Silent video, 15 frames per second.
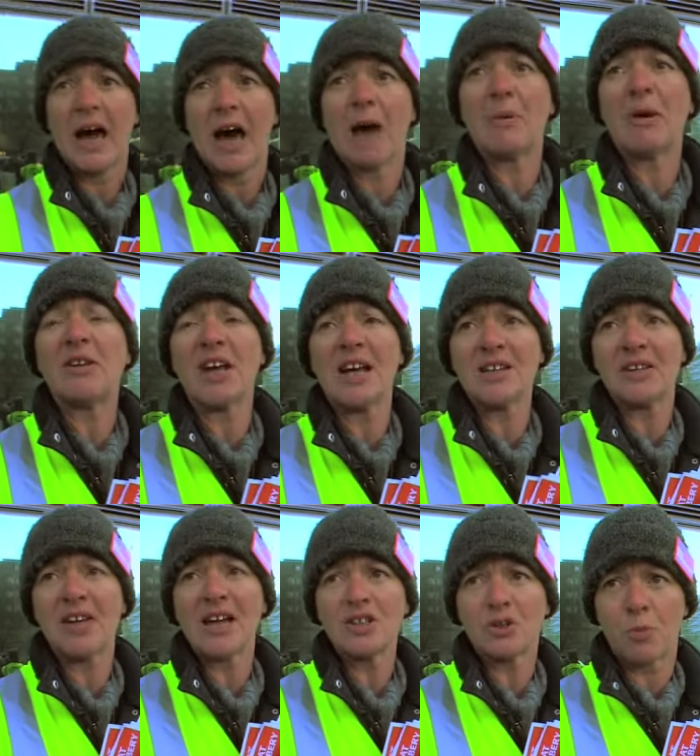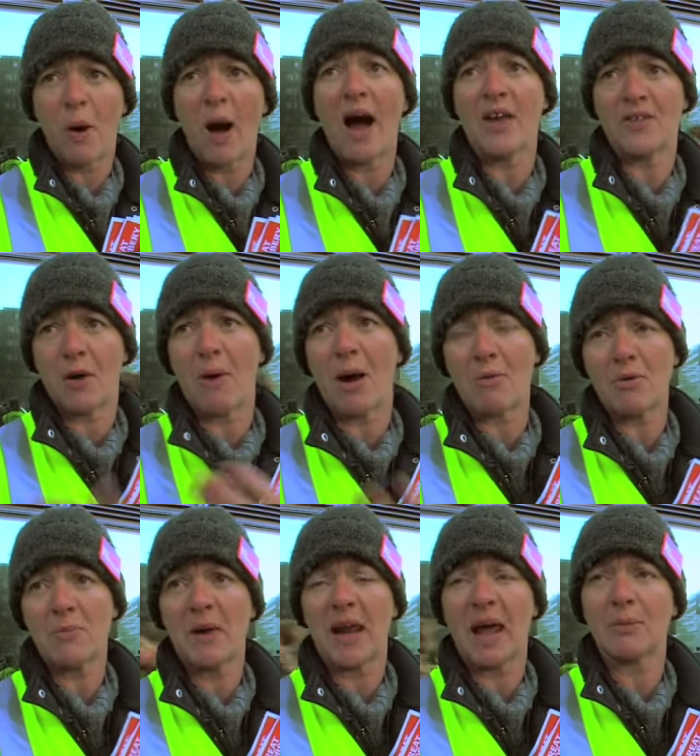I mean, that, that's why though why
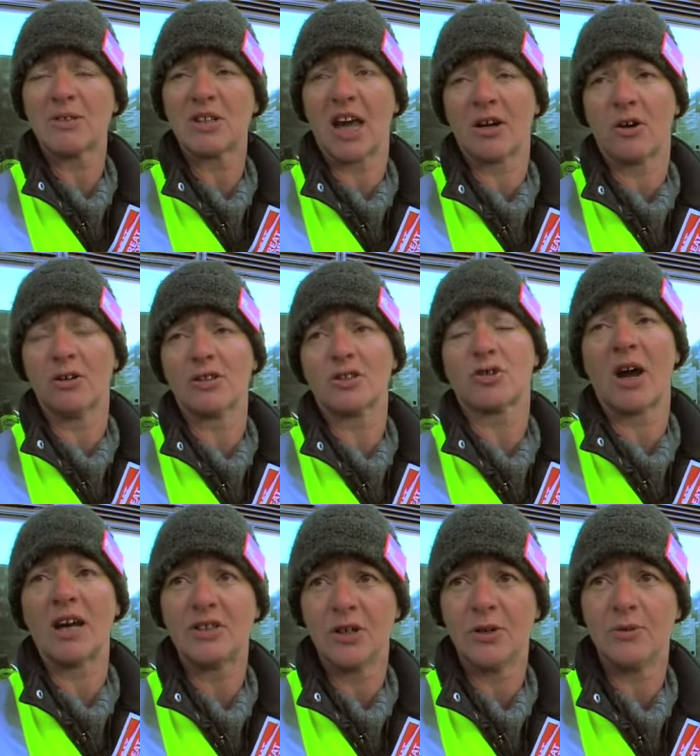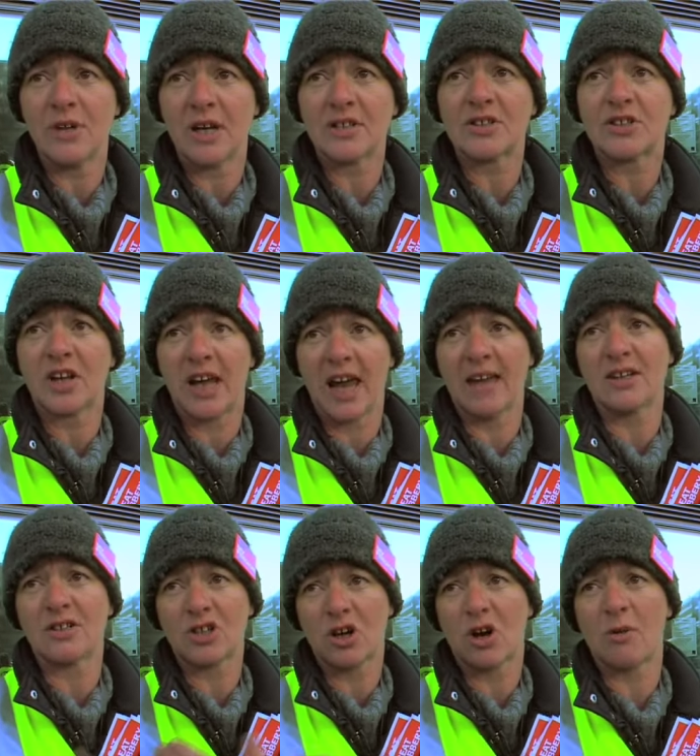we've been able to get all the trade unions
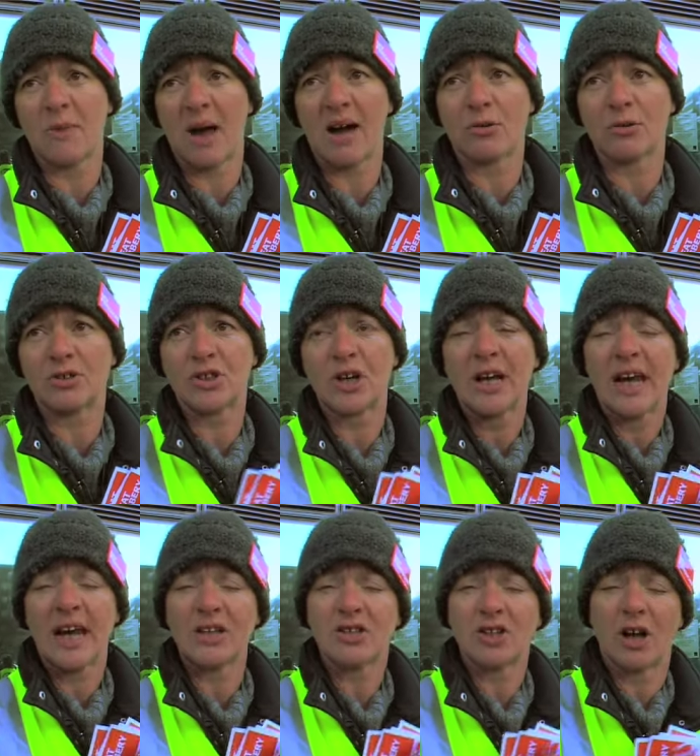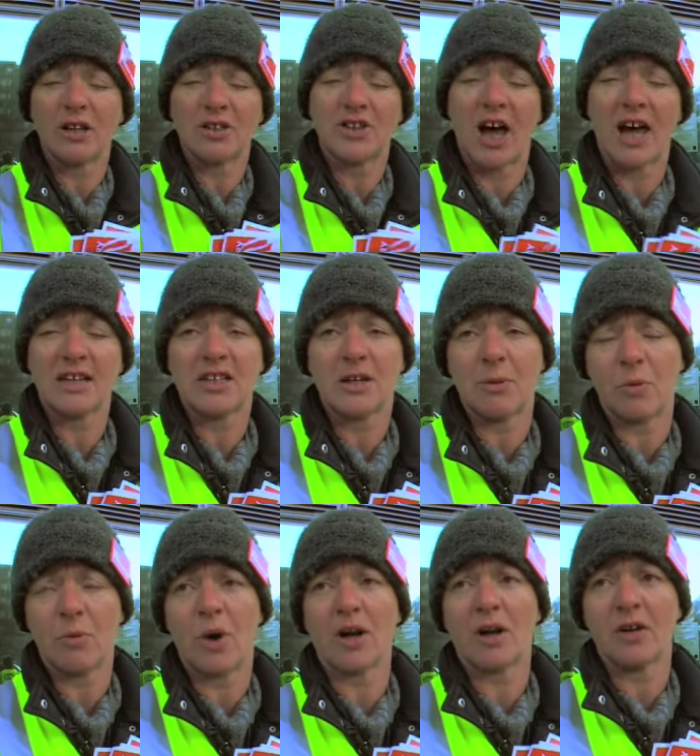together to come out in solidarity
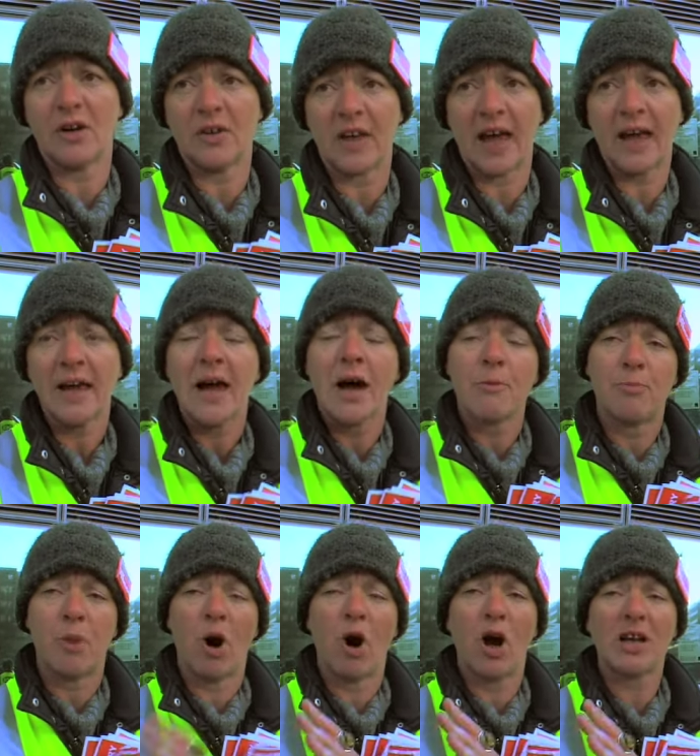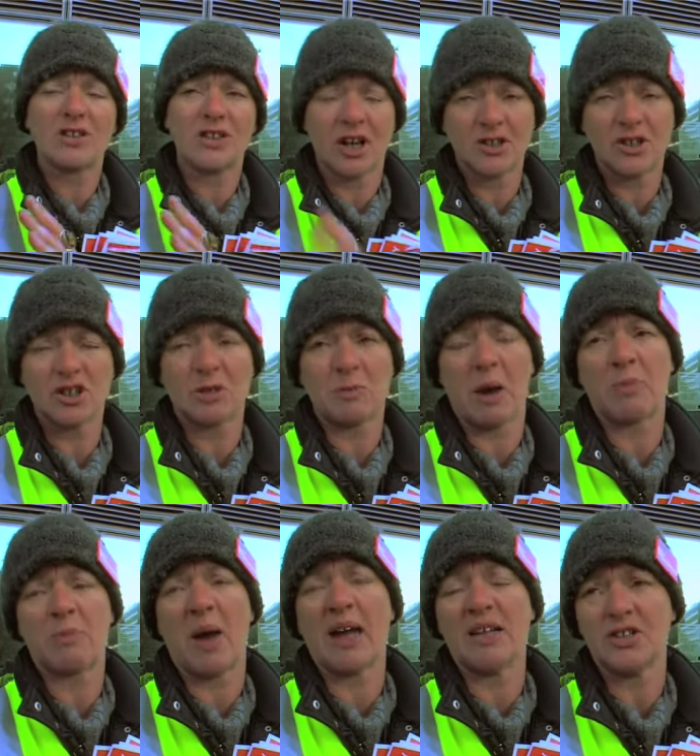with one another. But it's not just
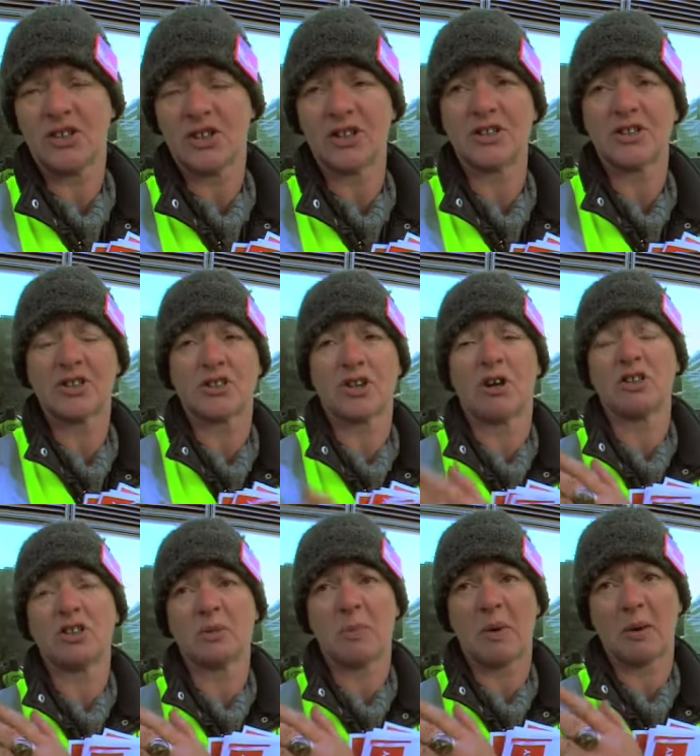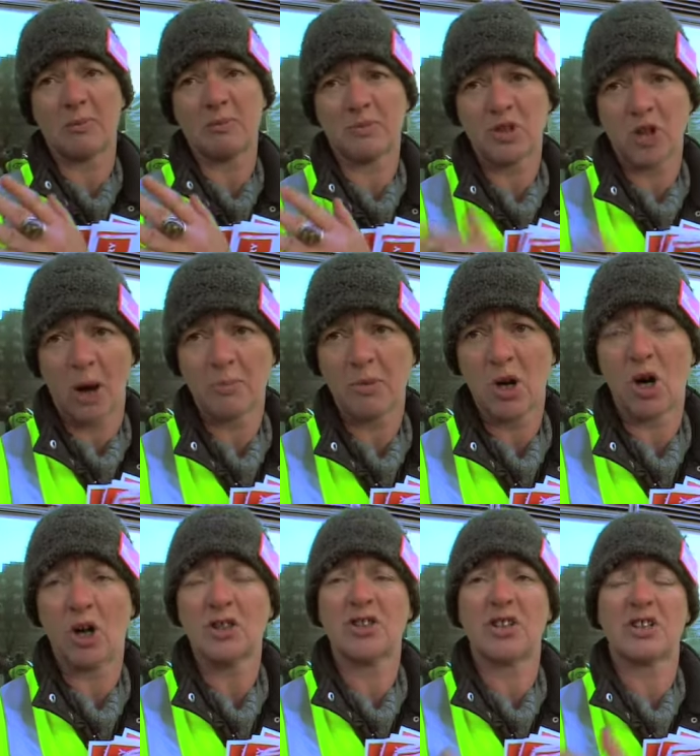about pensions, it's also about job
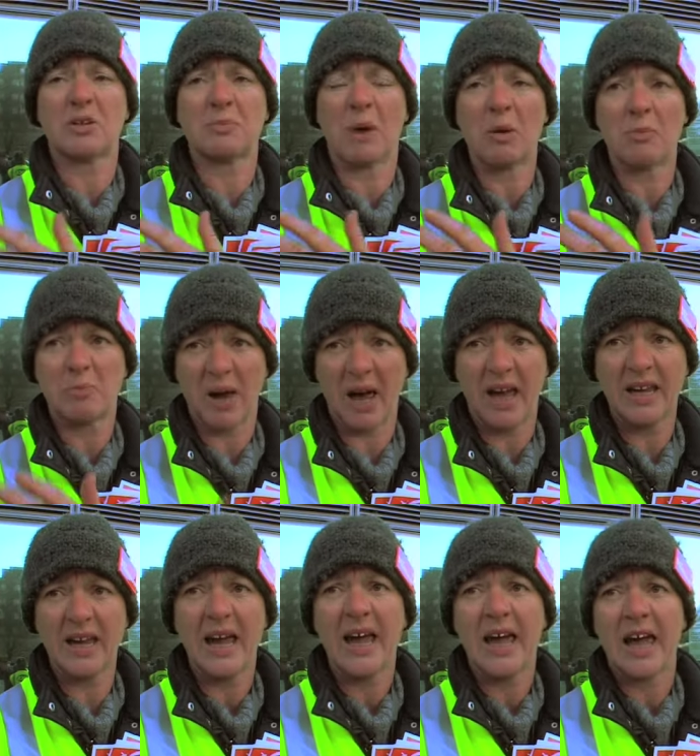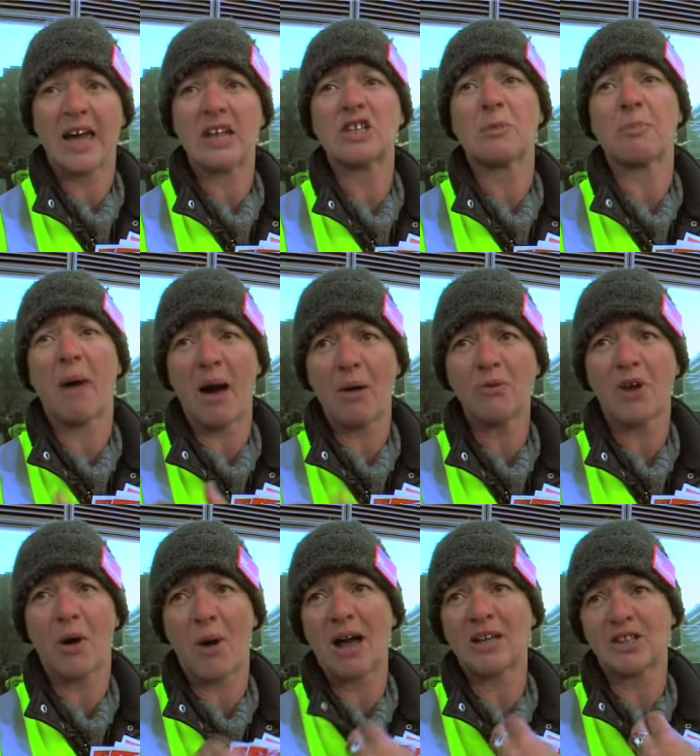cuts, it's about pay, it's about
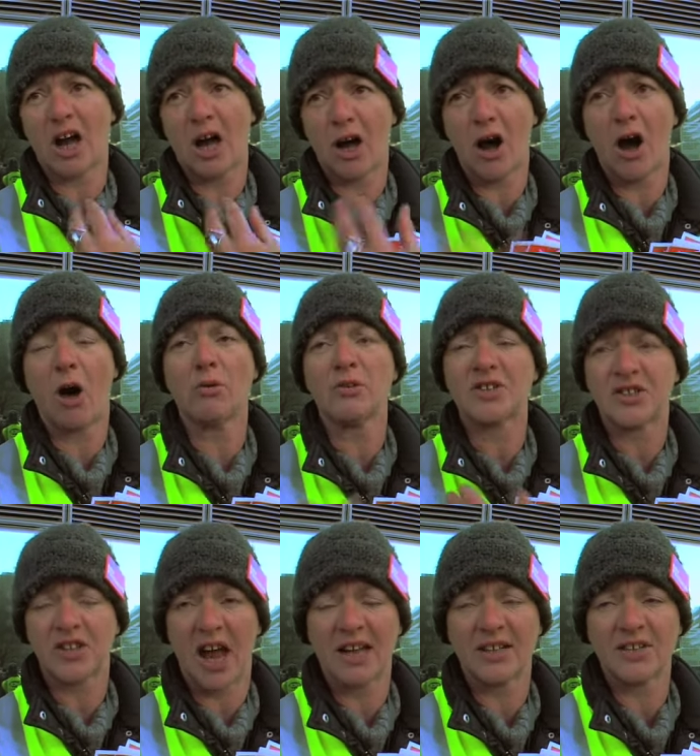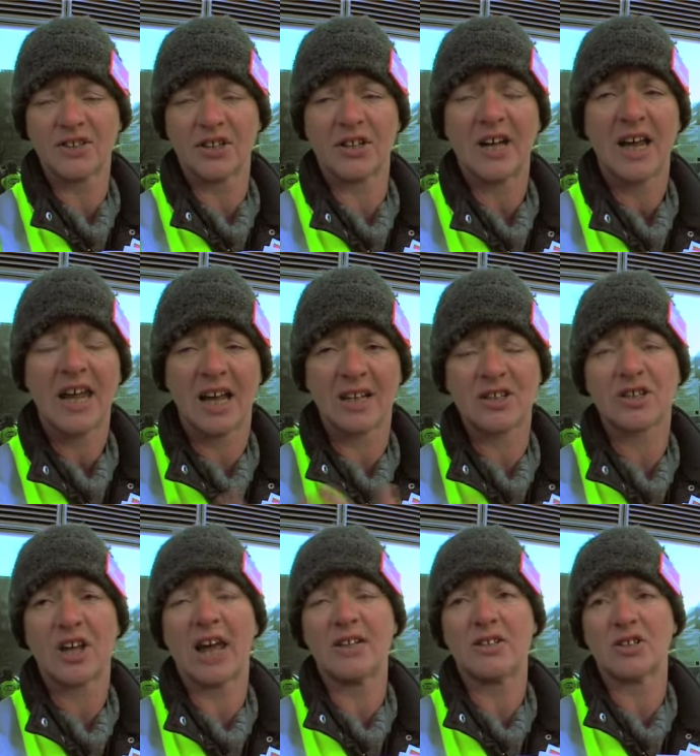though it's our whole standing and
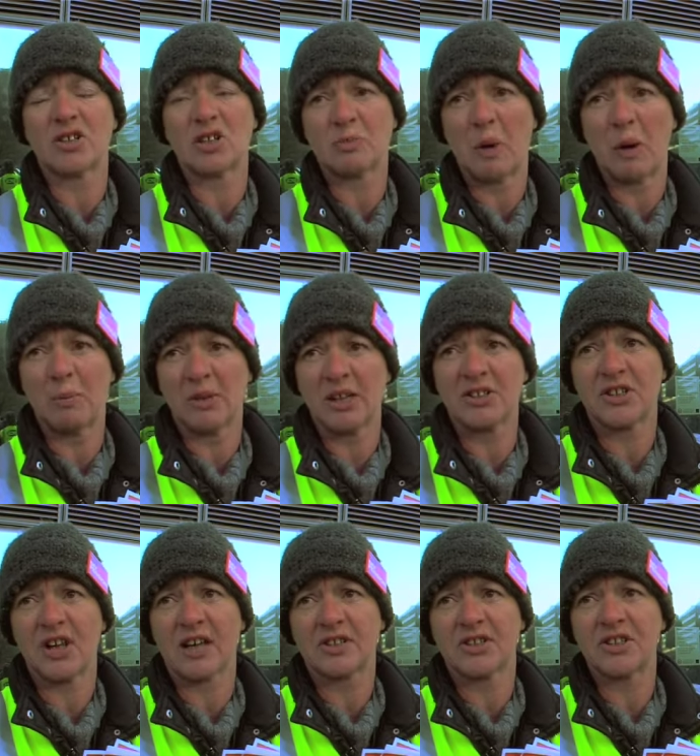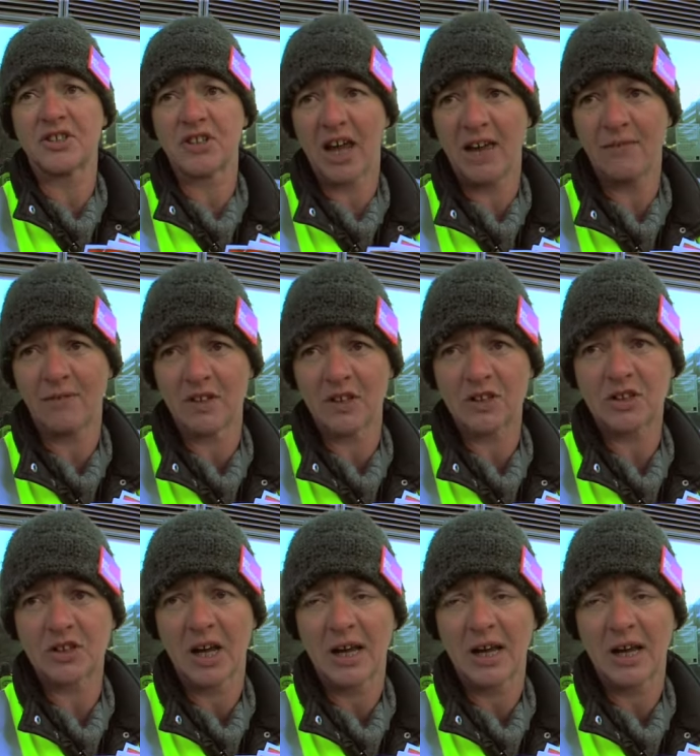status as public sector servants.